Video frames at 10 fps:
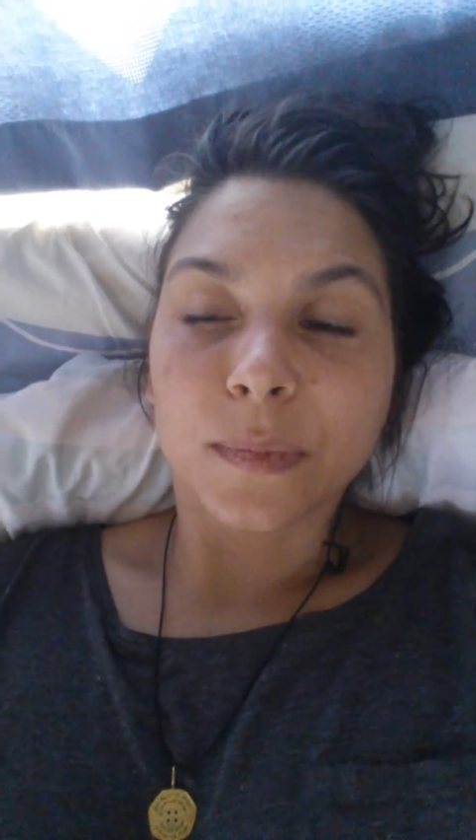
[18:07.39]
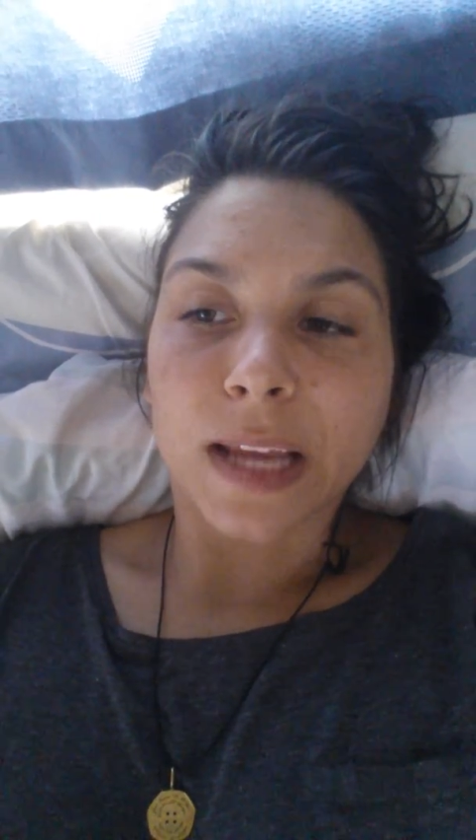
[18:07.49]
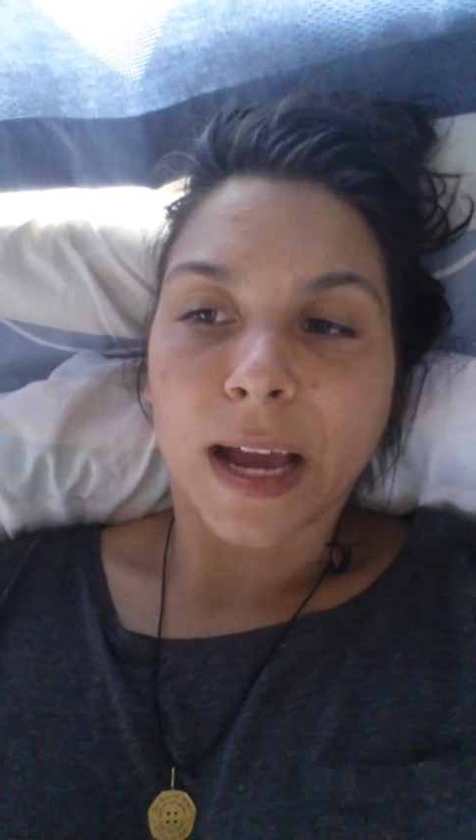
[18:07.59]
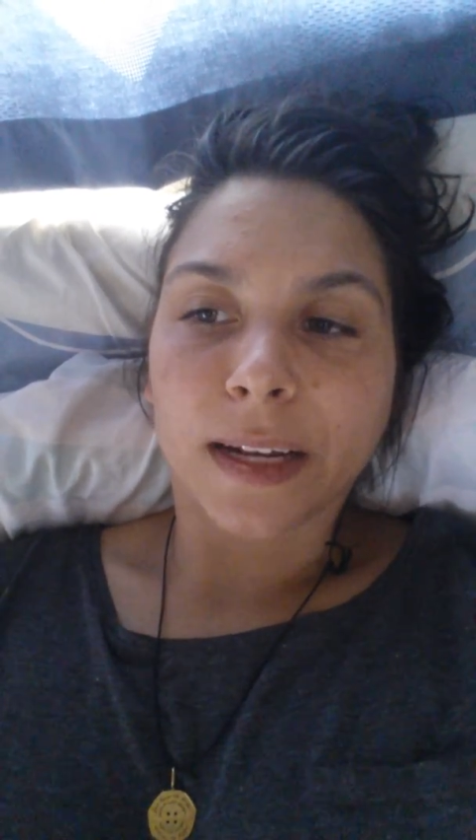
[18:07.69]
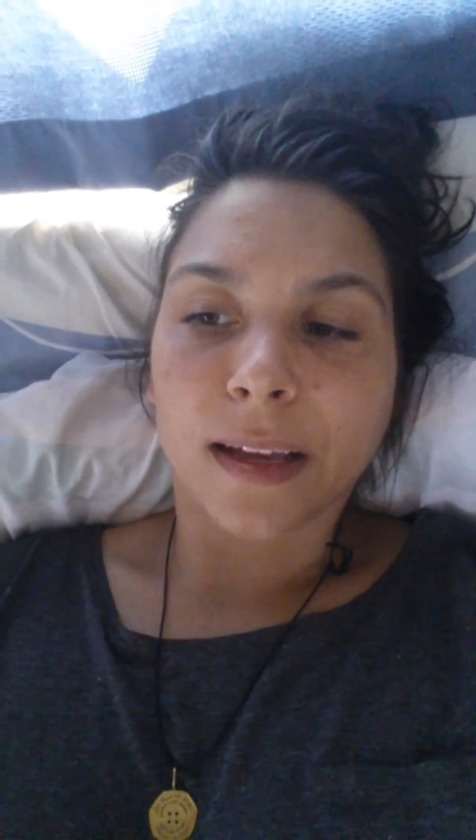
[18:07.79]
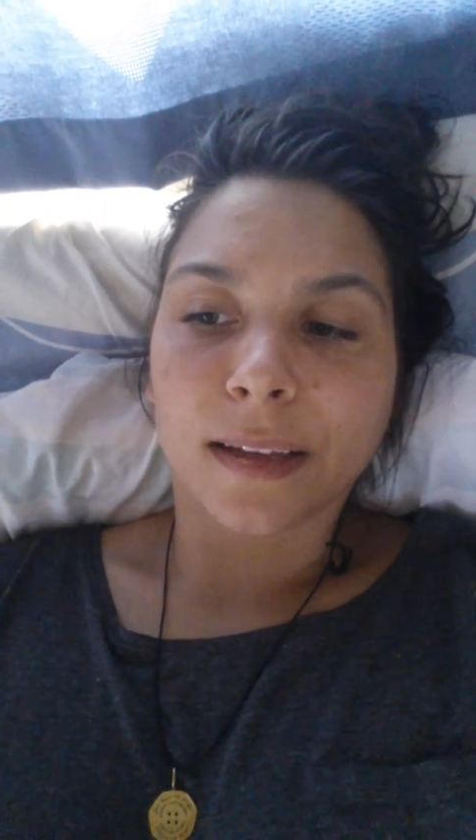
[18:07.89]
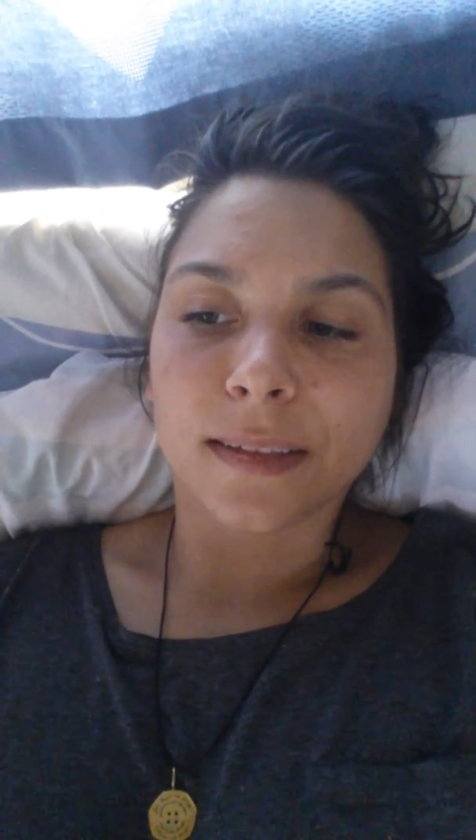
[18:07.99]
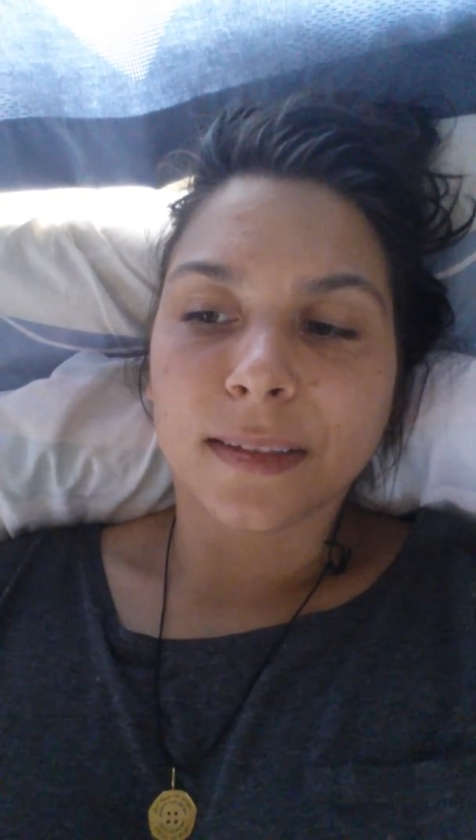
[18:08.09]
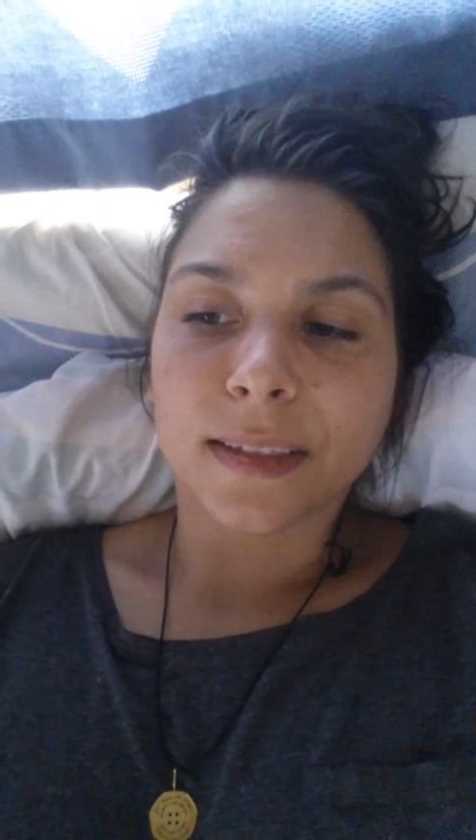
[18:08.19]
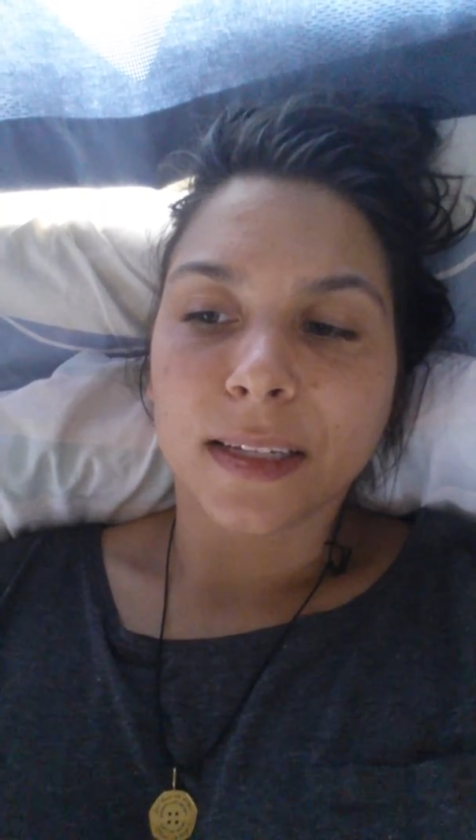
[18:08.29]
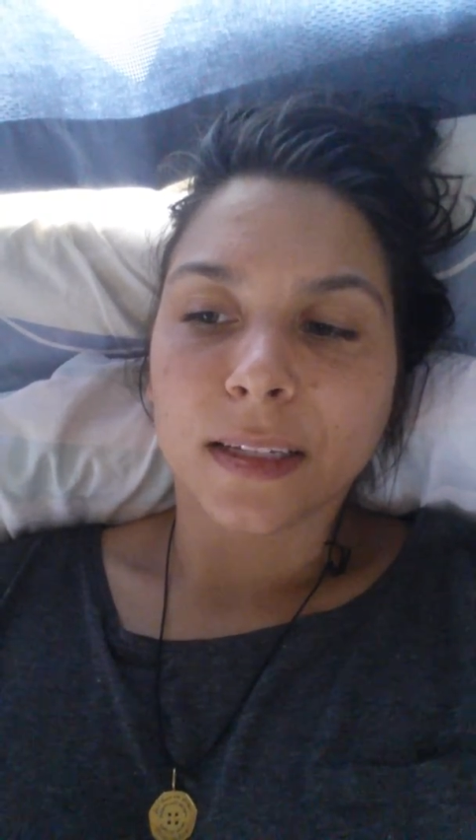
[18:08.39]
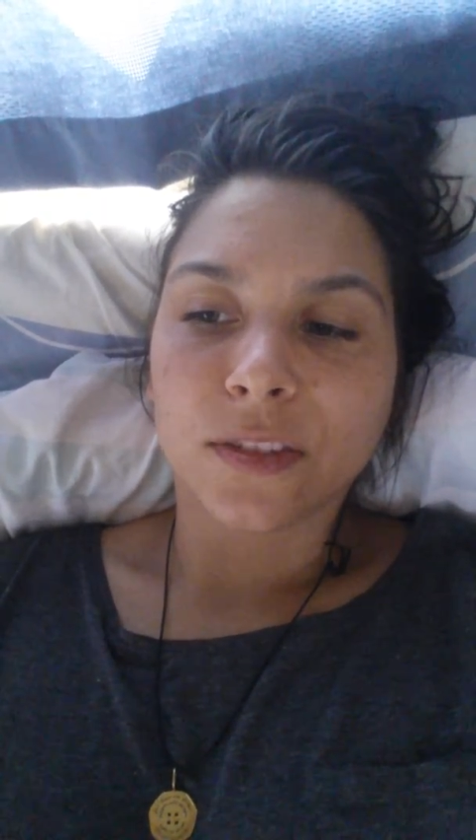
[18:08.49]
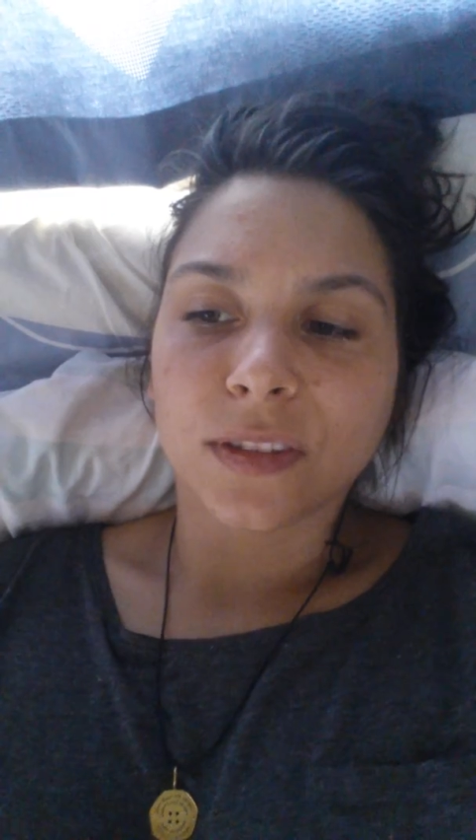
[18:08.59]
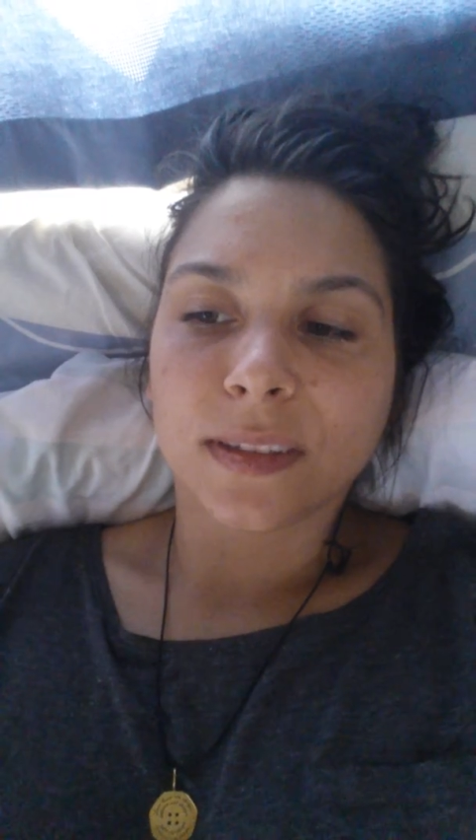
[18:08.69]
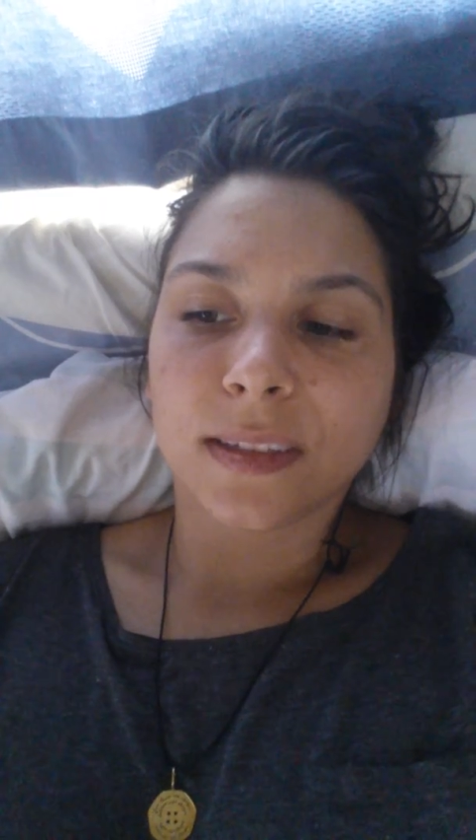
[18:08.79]
data and
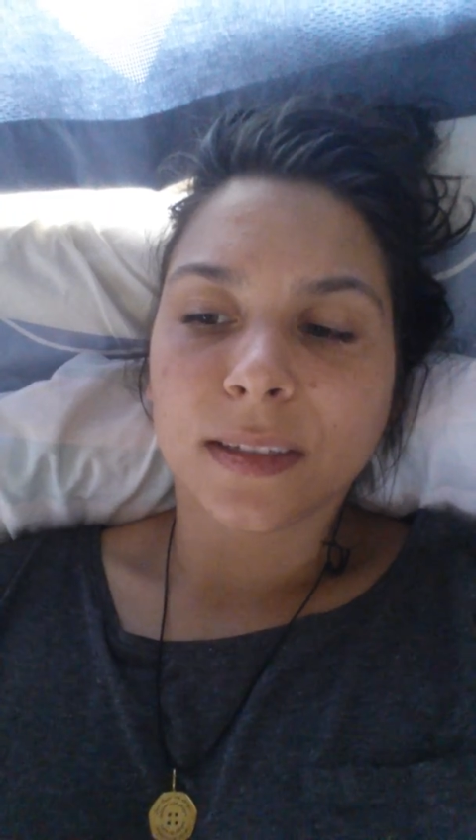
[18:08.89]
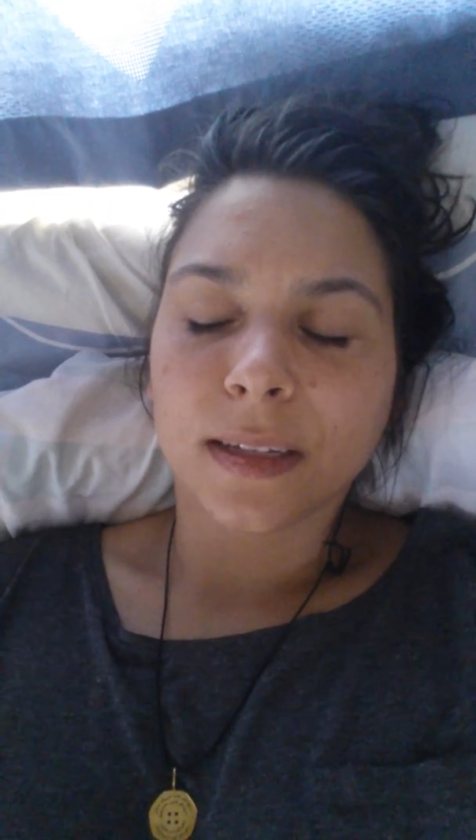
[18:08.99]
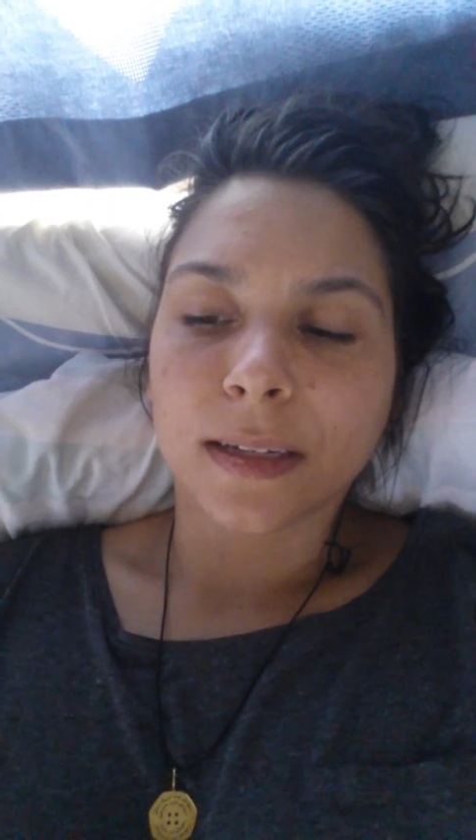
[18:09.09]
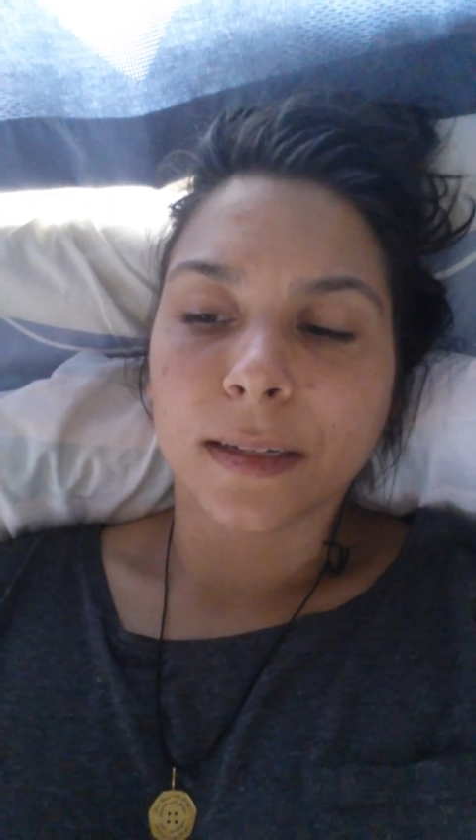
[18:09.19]
see just